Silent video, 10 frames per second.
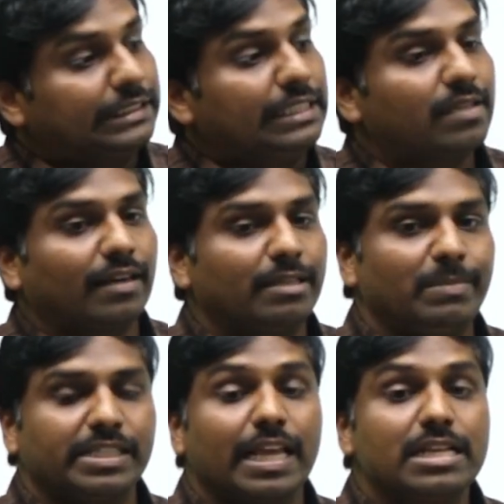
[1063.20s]
are the
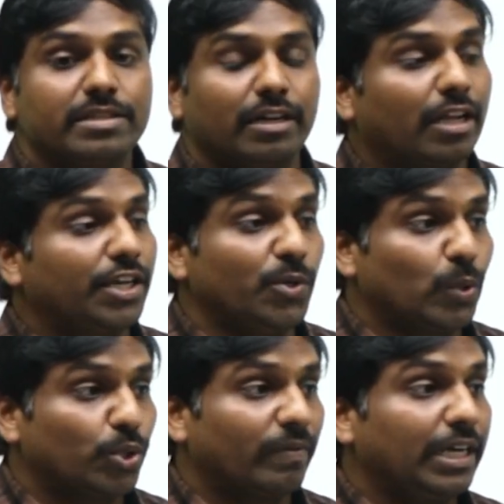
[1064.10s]
missiles that are
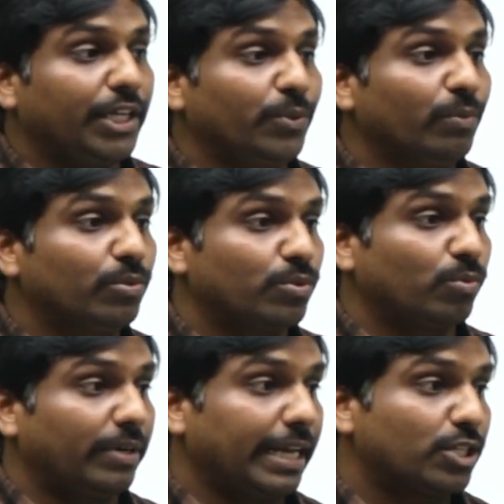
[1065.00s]
usually used to
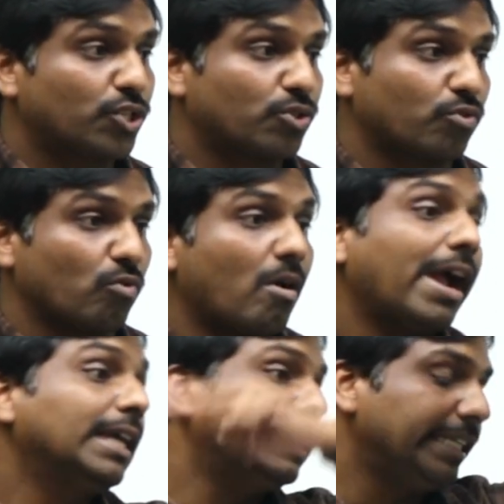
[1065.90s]
destroy
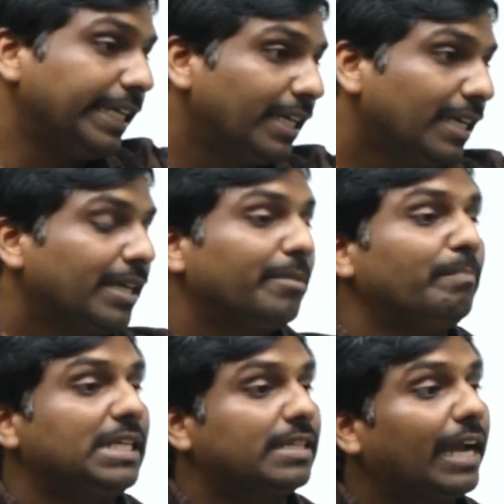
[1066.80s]
the
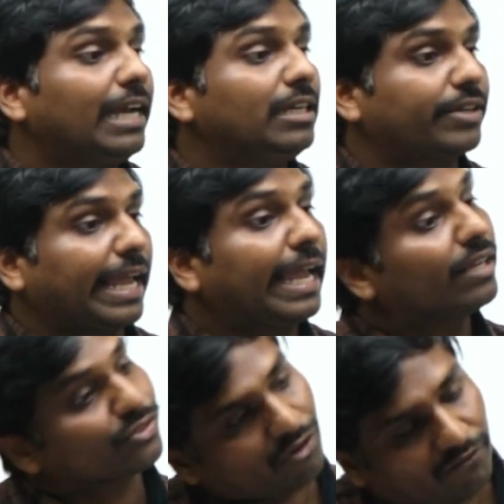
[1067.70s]
missile tanks
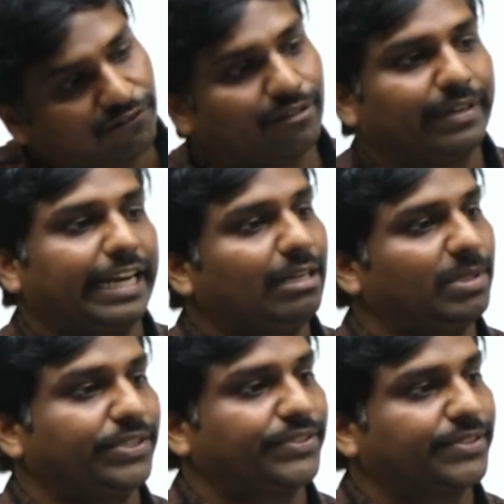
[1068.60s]
of
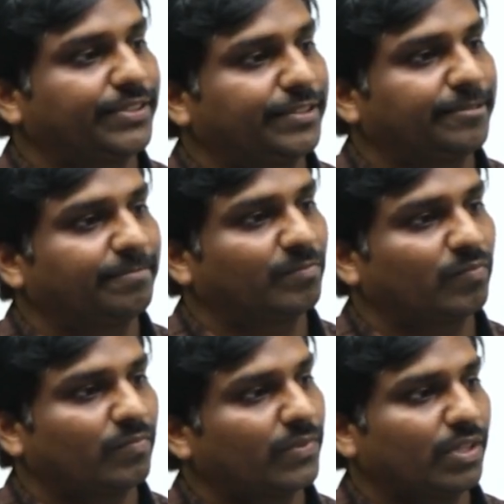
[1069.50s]
enemies.
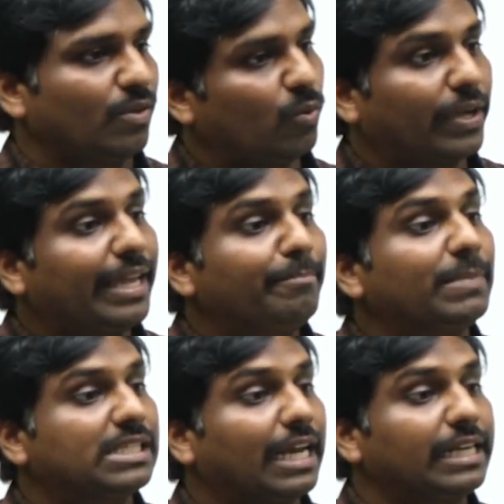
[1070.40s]
Okay,
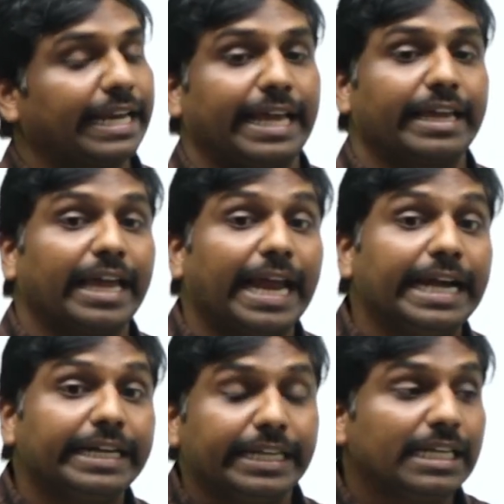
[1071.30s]
missile tank.
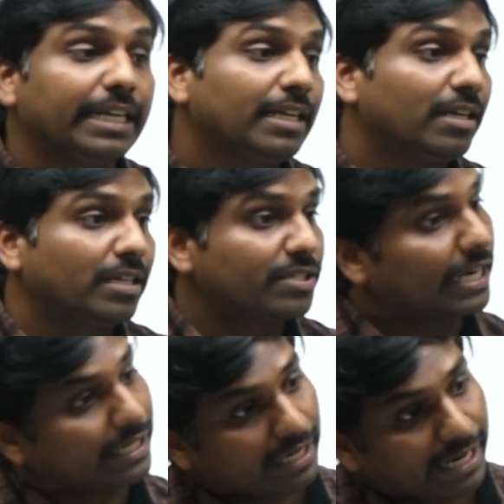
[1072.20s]

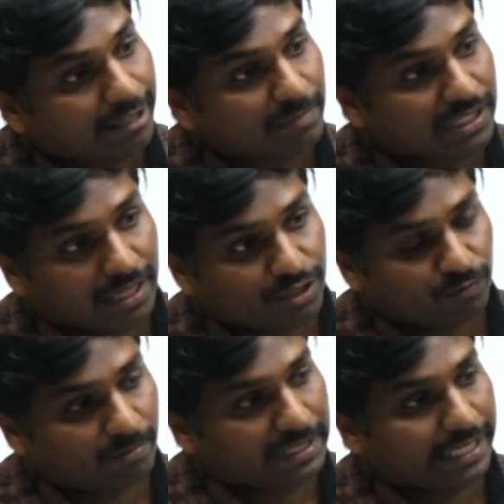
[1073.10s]
Anti-satellite missiles would be
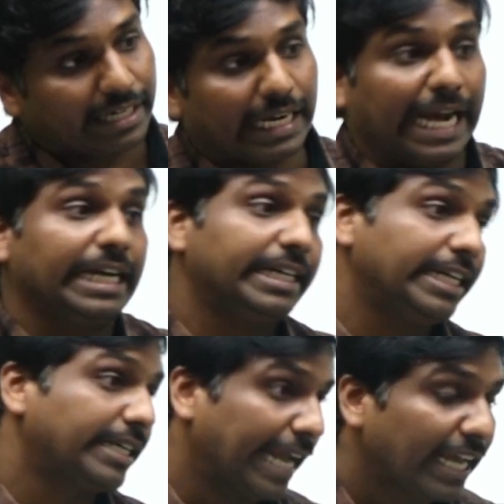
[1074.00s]
there,
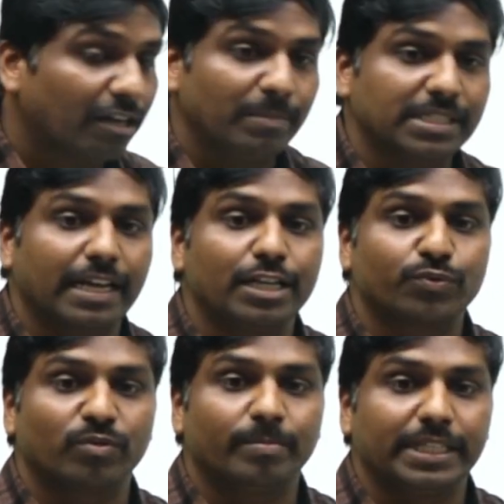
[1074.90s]
anti-tank missiles would
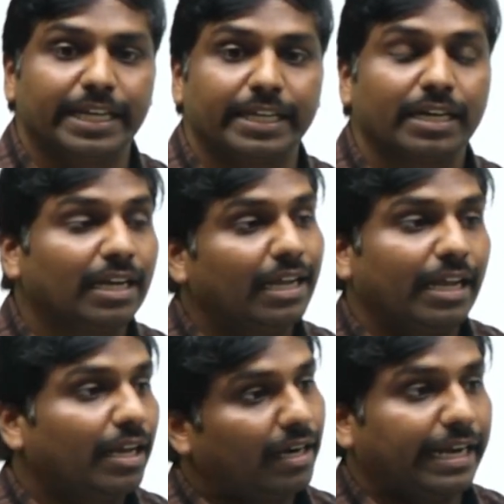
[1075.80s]
be there.
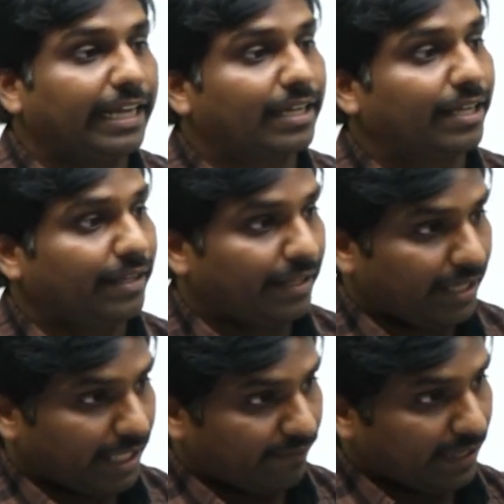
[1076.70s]
Like
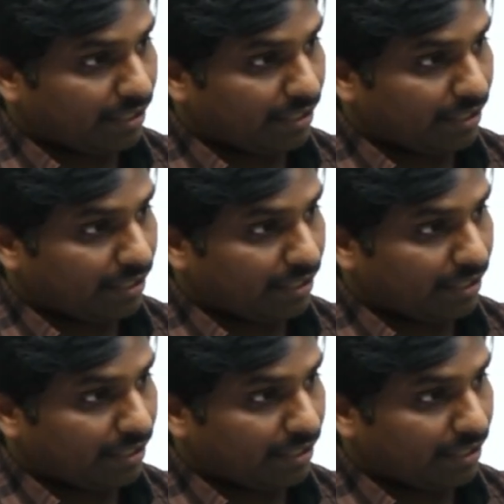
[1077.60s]
if we